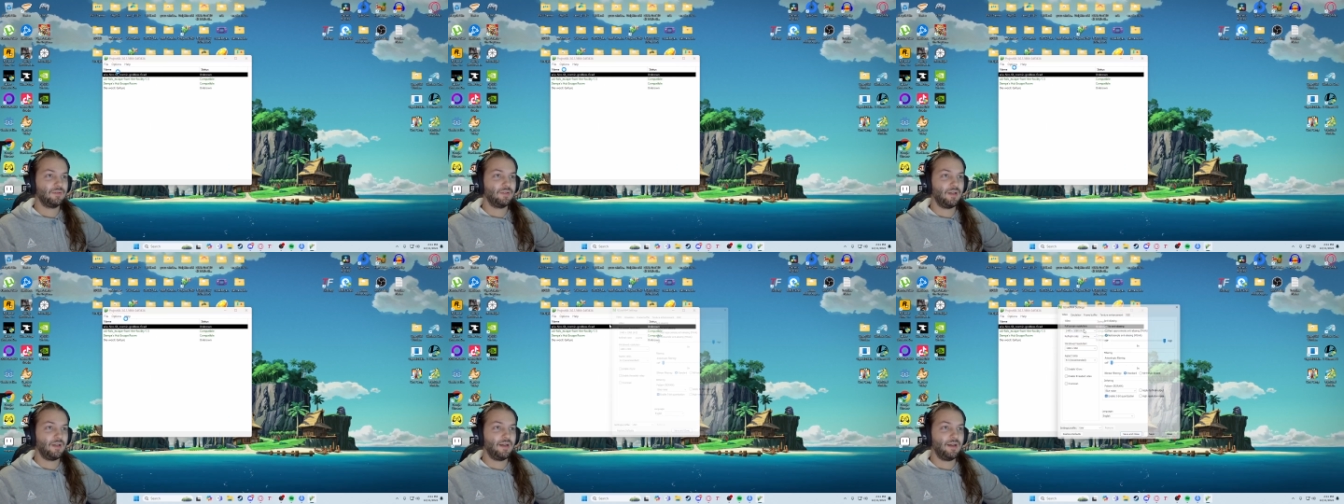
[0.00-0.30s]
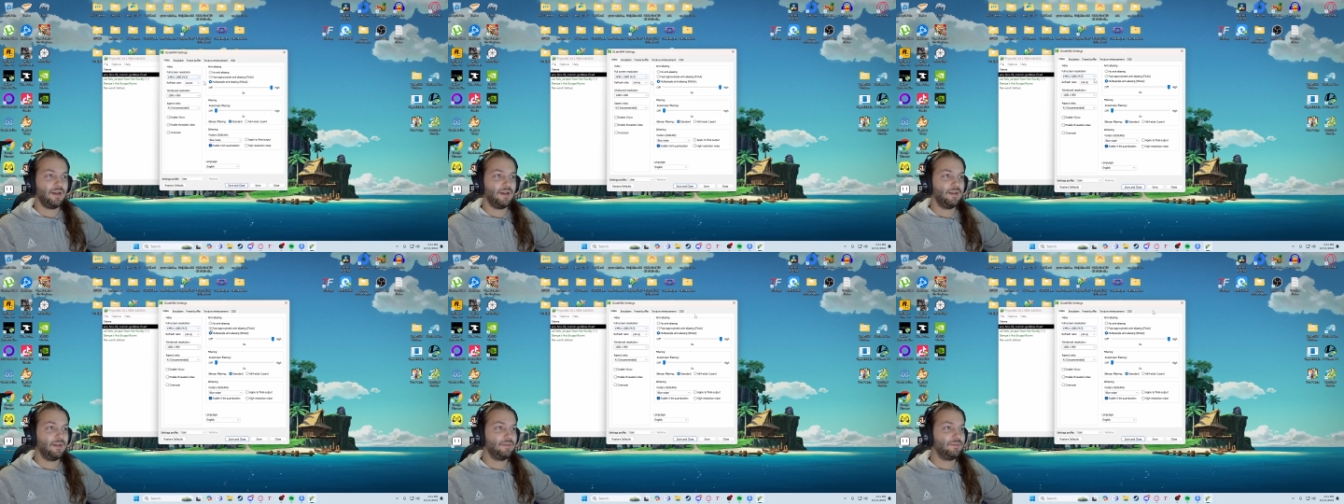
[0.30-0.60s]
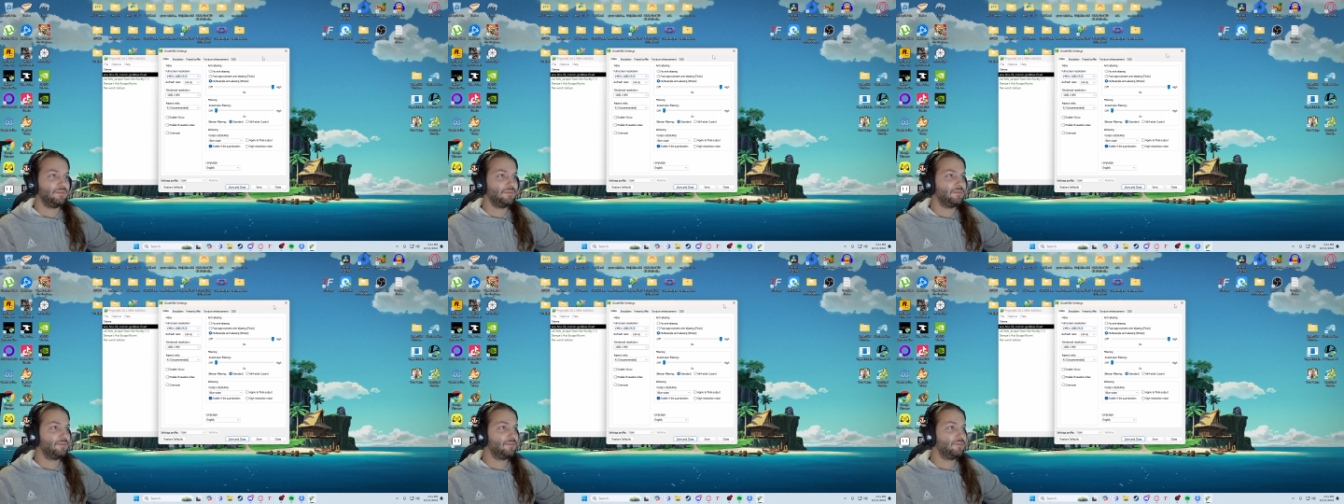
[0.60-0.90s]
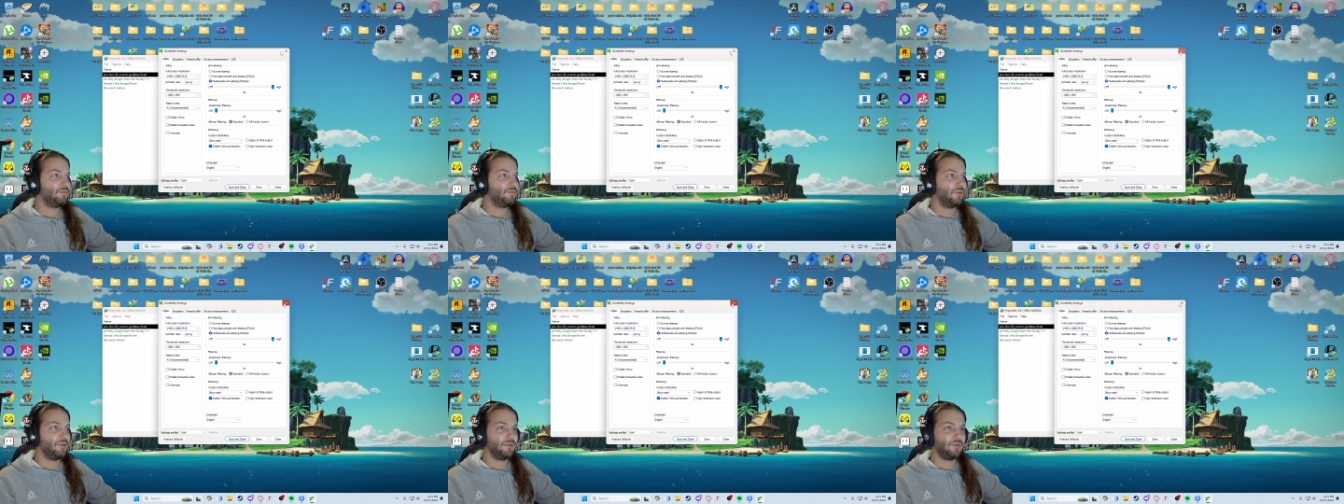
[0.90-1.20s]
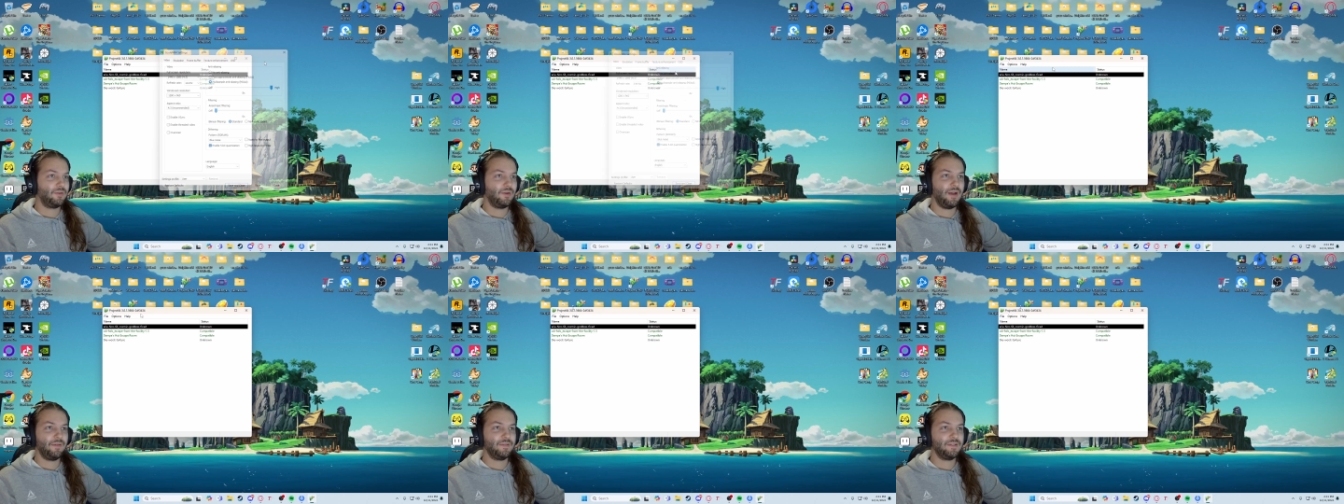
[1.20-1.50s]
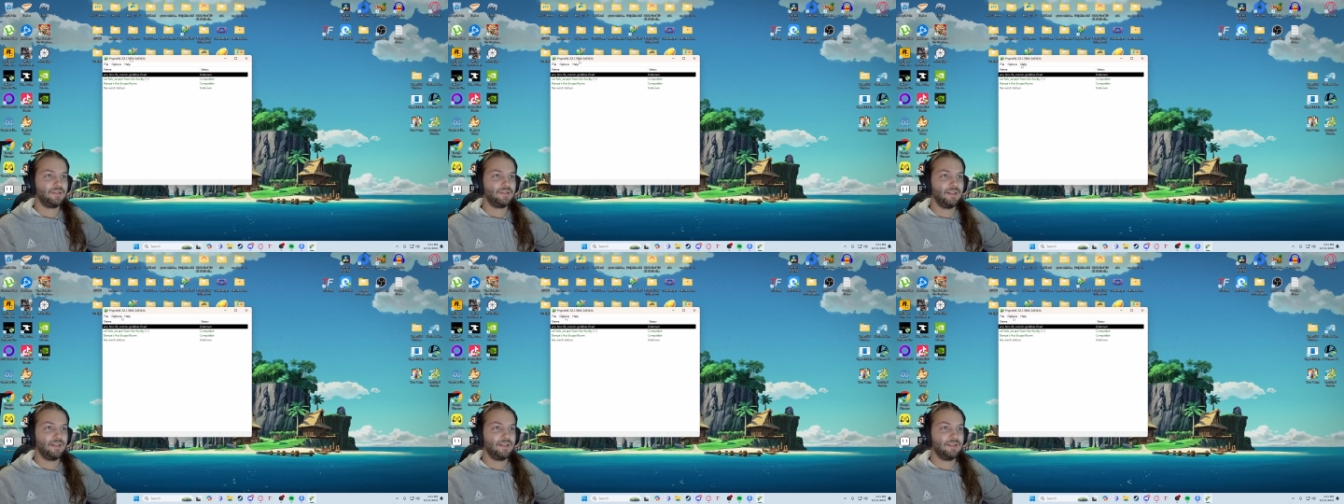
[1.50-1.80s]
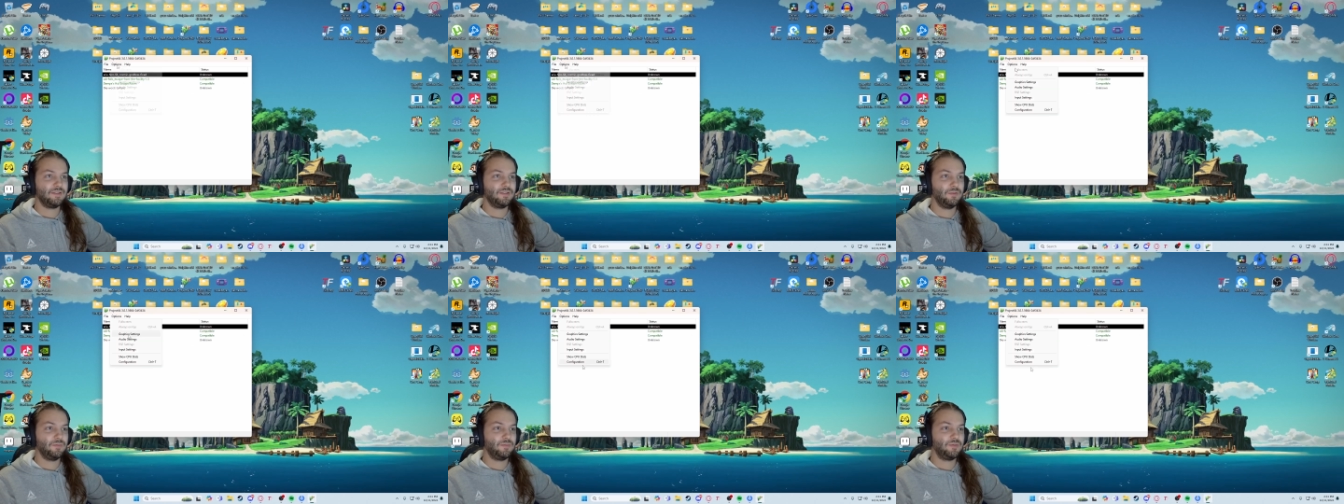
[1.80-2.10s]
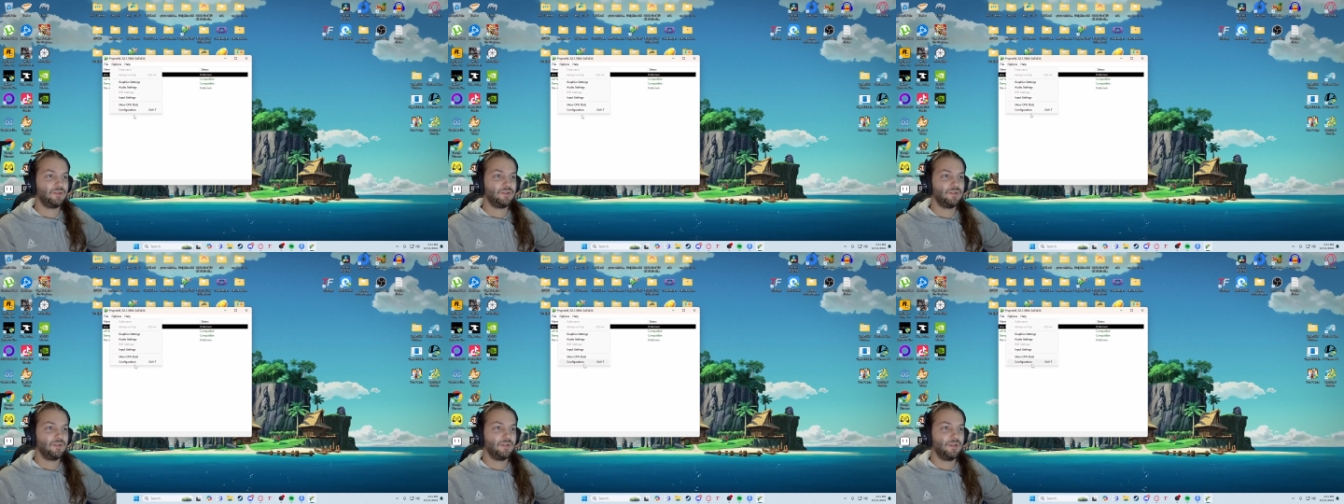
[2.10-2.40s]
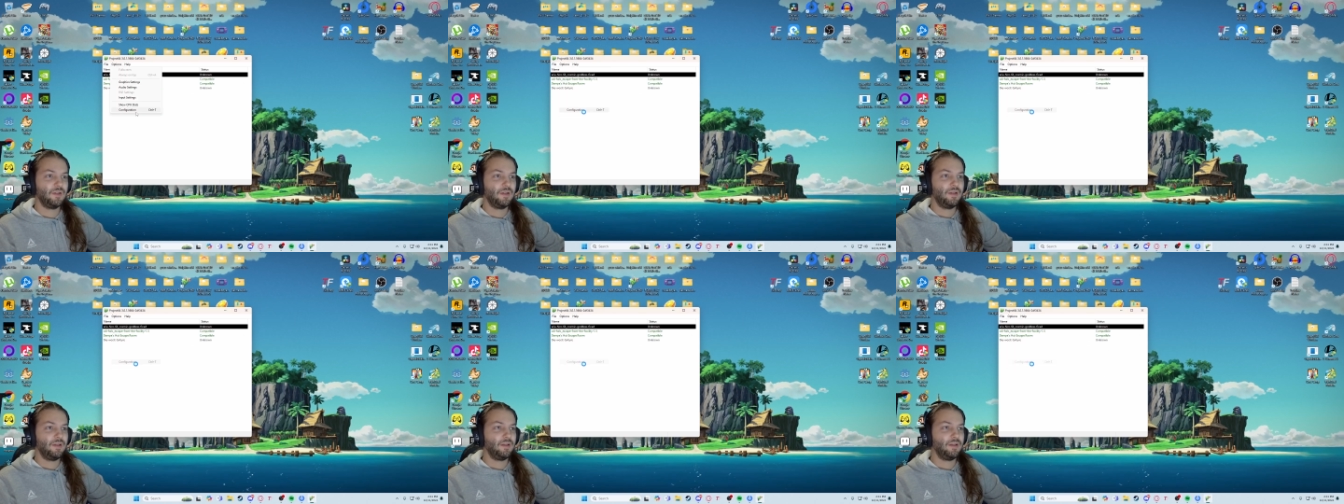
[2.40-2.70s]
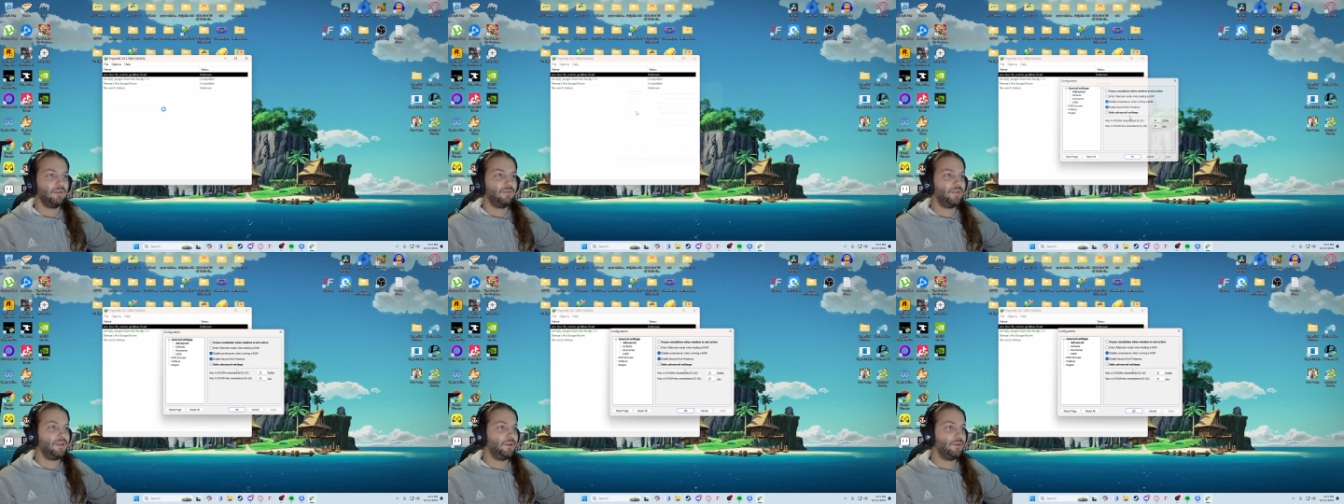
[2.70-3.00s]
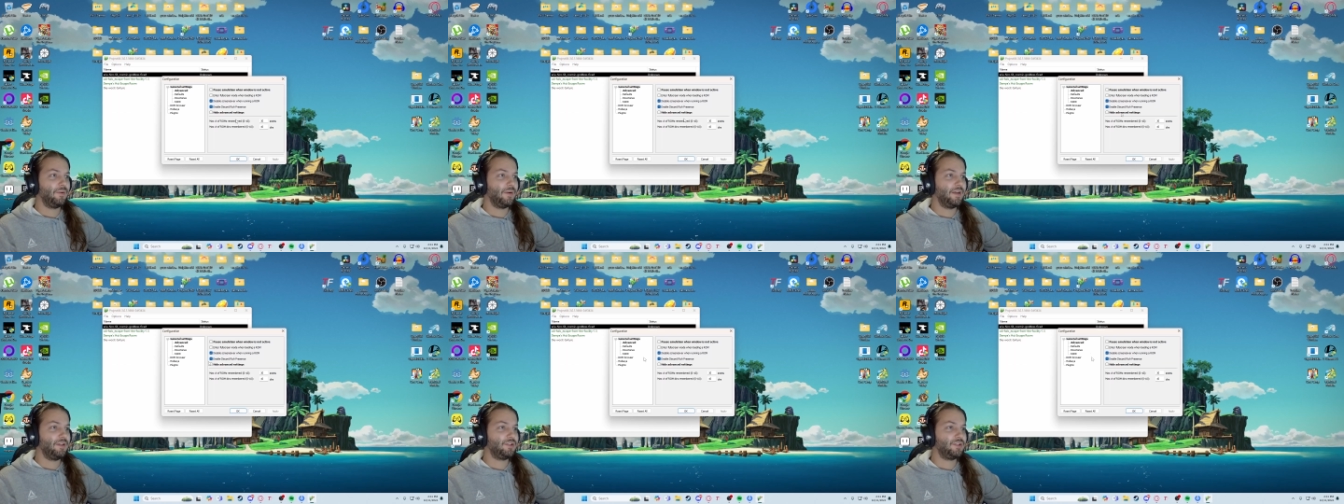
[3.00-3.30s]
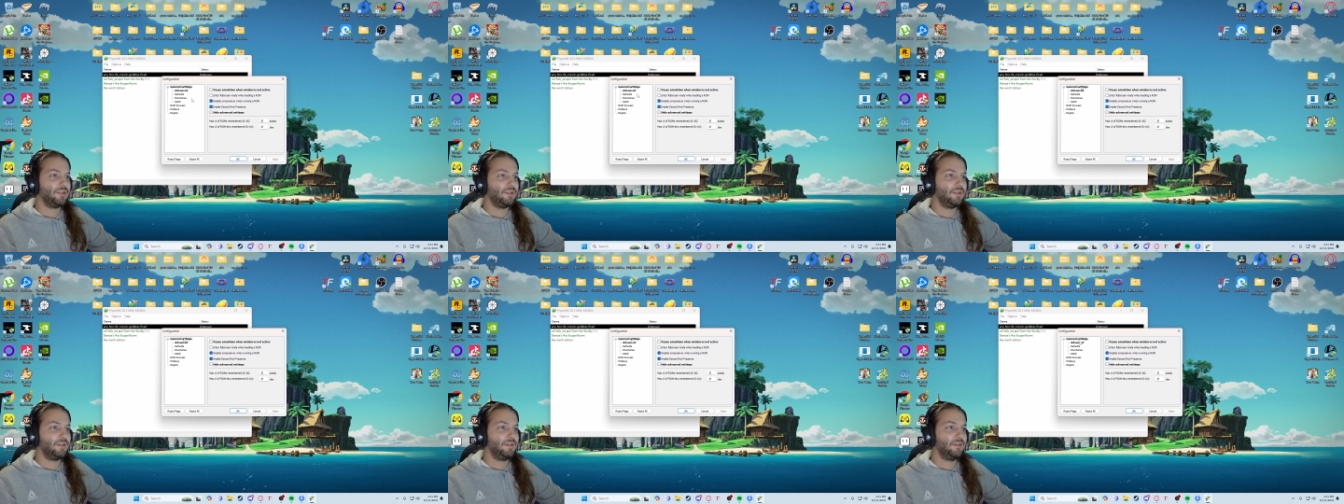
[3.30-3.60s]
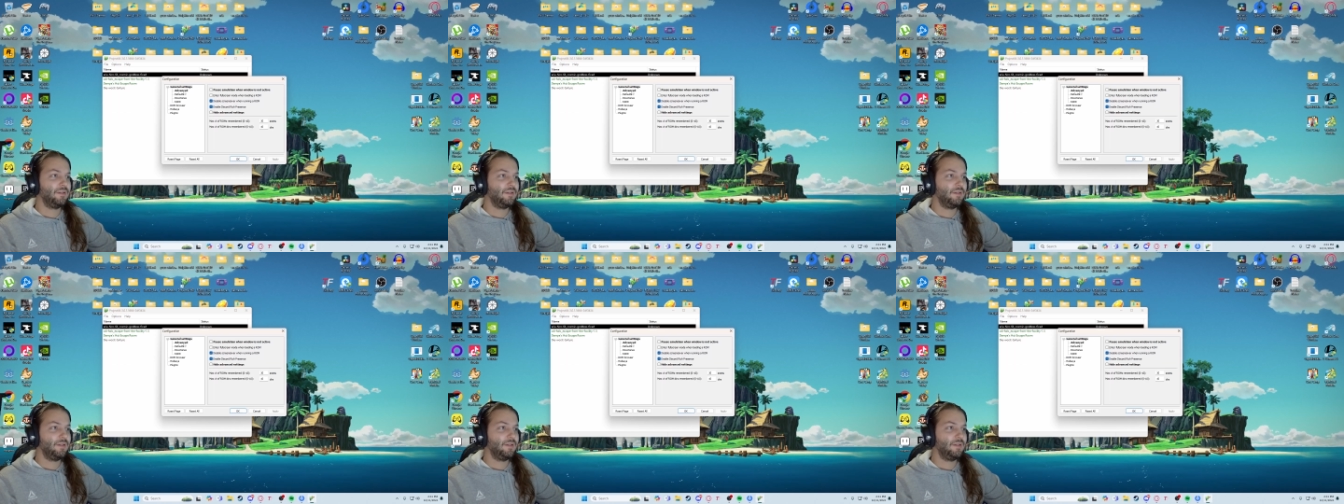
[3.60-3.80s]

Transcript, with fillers: Uh, well, graphic settings, oops. Configuration.